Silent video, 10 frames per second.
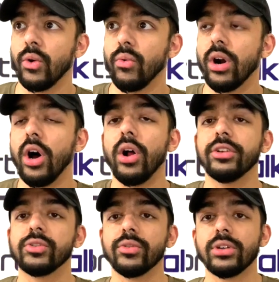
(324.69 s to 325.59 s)
we're
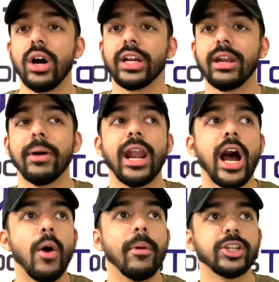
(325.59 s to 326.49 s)
also talking about
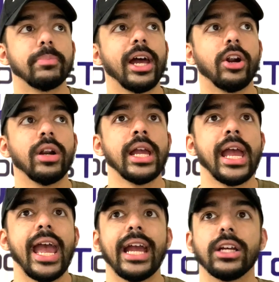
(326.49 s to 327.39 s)
how much better
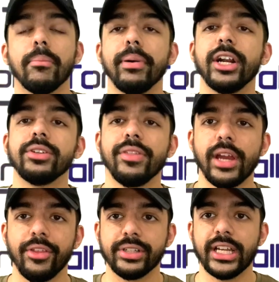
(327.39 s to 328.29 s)
and compared to
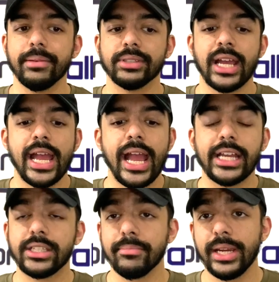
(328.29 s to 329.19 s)
the other teams.
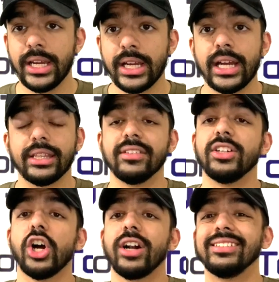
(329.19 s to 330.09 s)
And to me, the
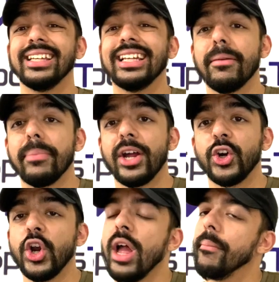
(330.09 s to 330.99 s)
Seahawks did get
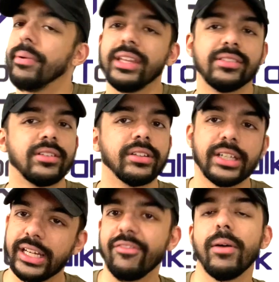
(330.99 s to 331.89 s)
better, but they still
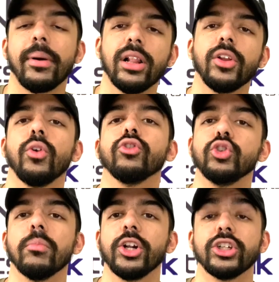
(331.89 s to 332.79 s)
did give up a little
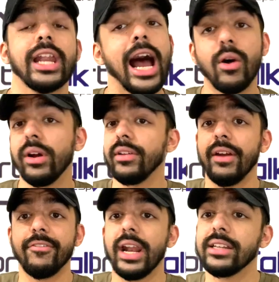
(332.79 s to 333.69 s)
too much. Now,
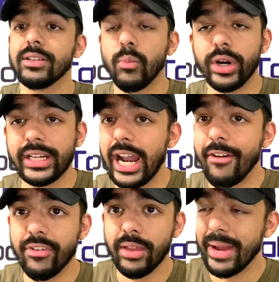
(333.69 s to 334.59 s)
if it ends up working
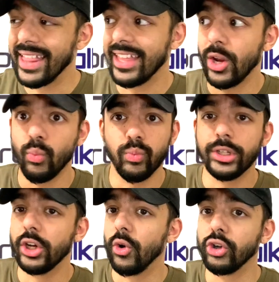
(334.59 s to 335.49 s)
out for them and they,
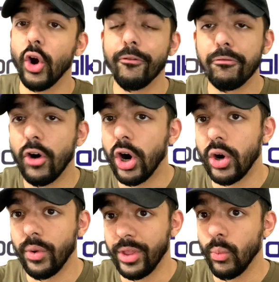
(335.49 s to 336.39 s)
you know, go far
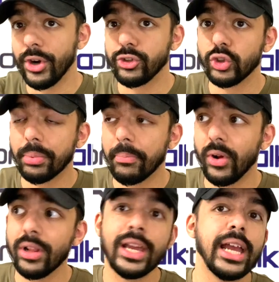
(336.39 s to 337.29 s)
or they win a Super
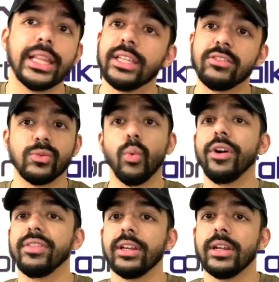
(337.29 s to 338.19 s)
Bowl, this is
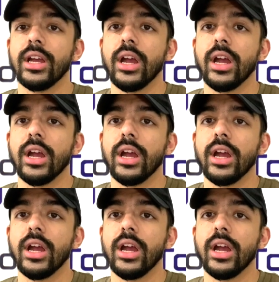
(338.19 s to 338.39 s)
worth it.